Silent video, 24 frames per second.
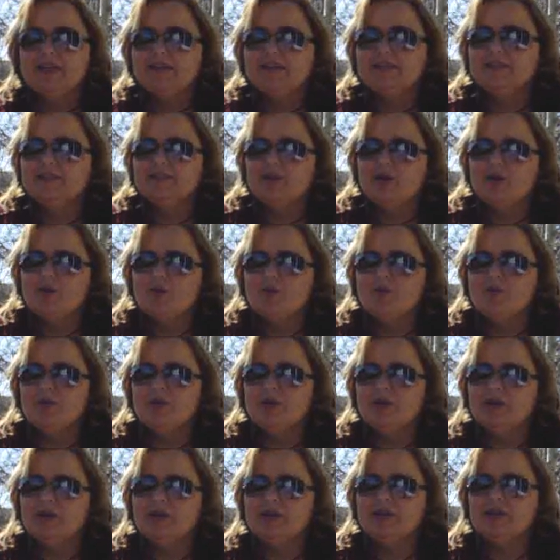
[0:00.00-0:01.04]

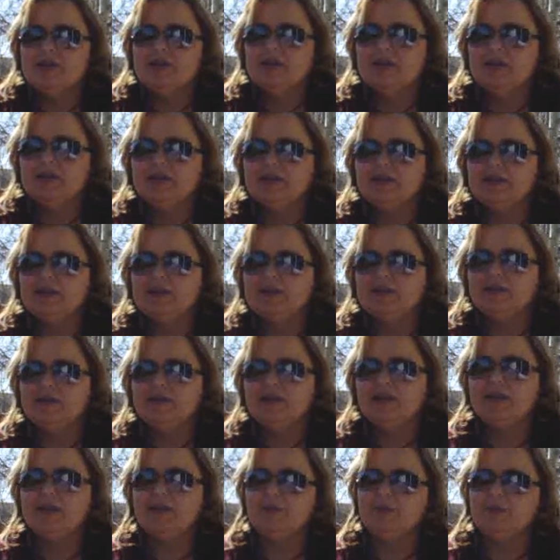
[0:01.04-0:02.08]
So,
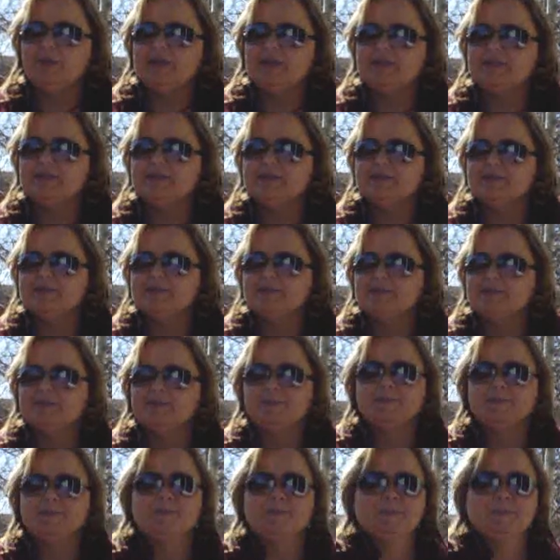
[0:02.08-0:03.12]
anyways,
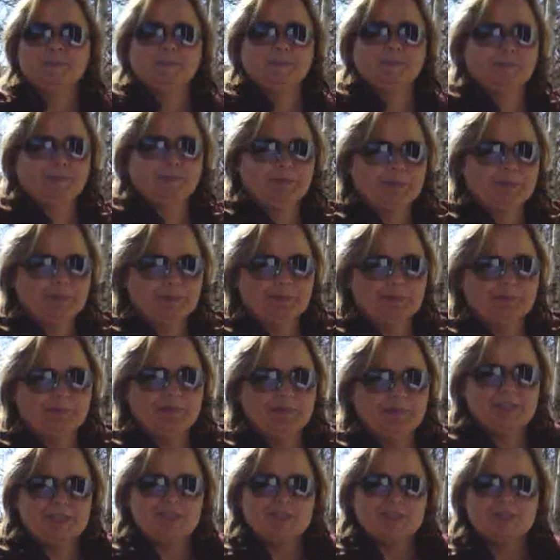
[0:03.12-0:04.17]

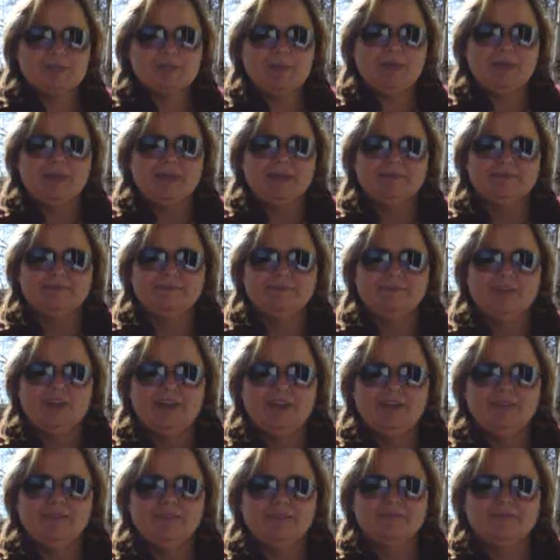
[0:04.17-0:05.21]
it's just me,
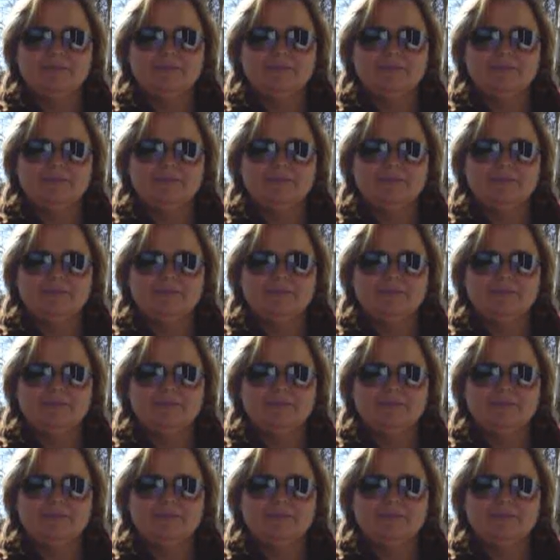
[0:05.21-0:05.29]
right?